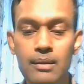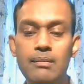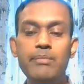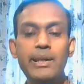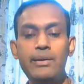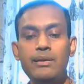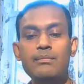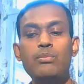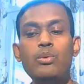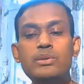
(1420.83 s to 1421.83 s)
by
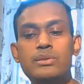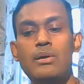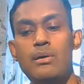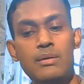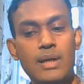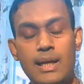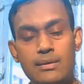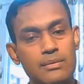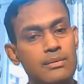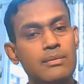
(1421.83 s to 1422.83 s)
reading books or I
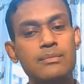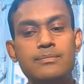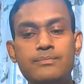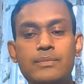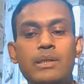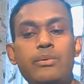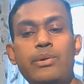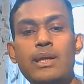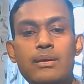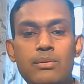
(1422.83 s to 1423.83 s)
don't know,
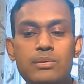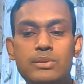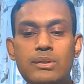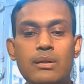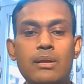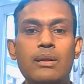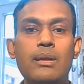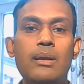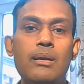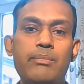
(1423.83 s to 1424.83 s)
doing a course.
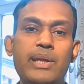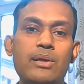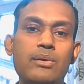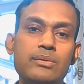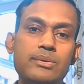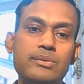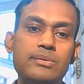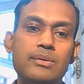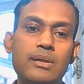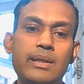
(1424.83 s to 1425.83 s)
Because
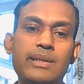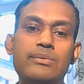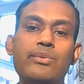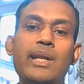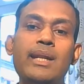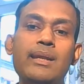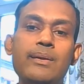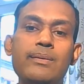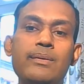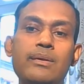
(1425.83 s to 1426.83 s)
it's
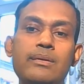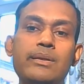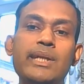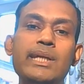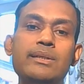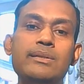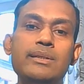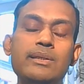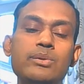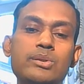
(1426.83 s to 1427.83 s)
really need
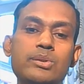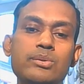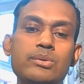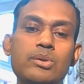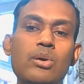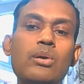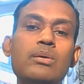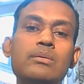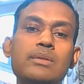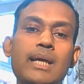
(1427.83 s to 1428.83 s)
you to
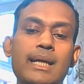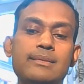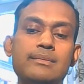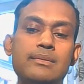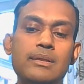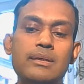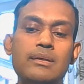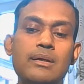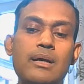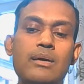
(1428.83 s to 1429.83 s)
know that
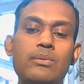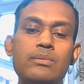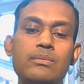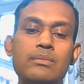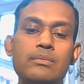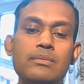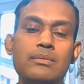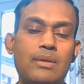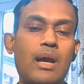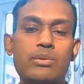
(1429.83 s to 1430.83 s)
how
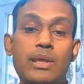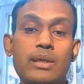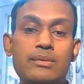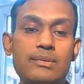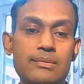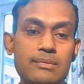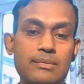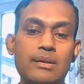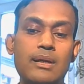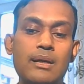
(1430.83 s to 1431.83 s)
things
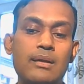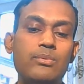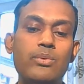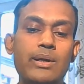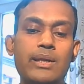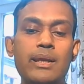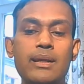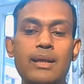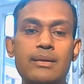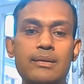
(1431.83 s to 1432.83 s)
are
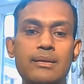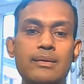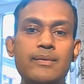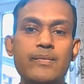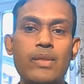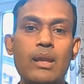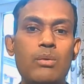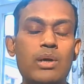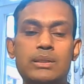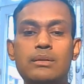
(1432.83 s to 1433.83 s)
working, and
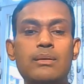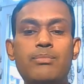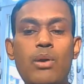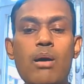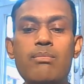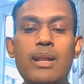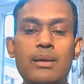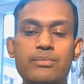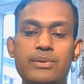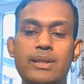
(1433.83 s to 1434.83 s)
what are the
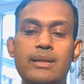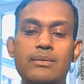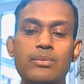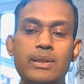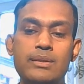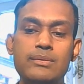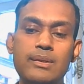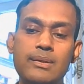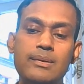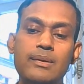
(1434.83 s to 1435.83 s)
problems, and what are
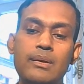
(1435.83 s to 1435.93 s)
the